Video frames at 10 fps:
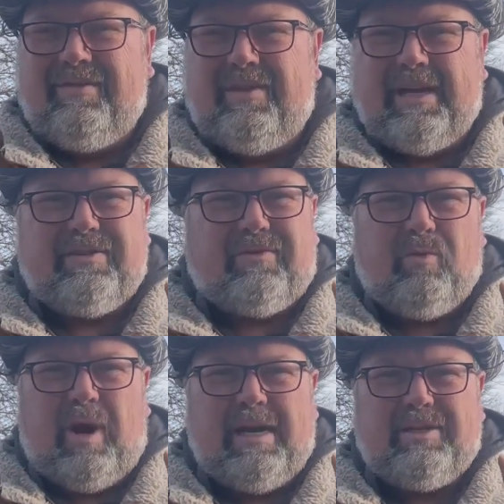Thanks for
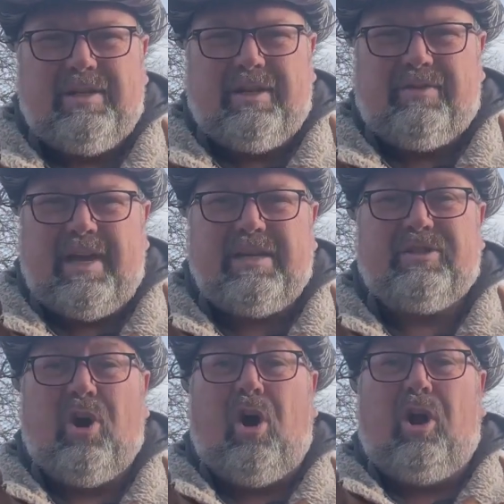watching, and thanks
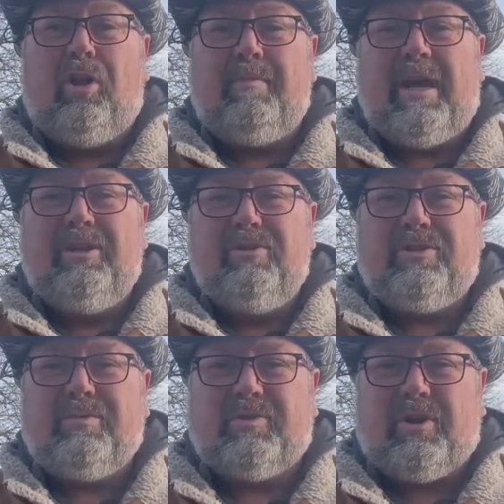to all of my new
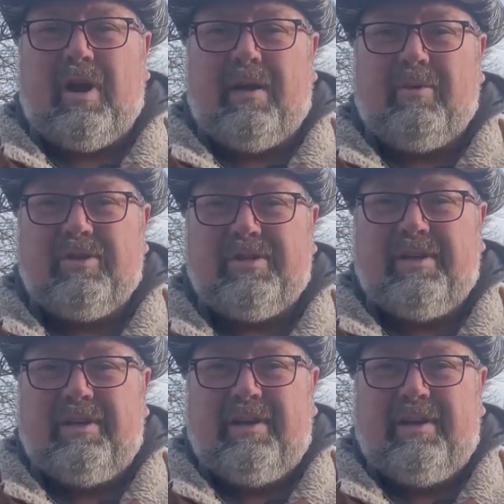subscribers.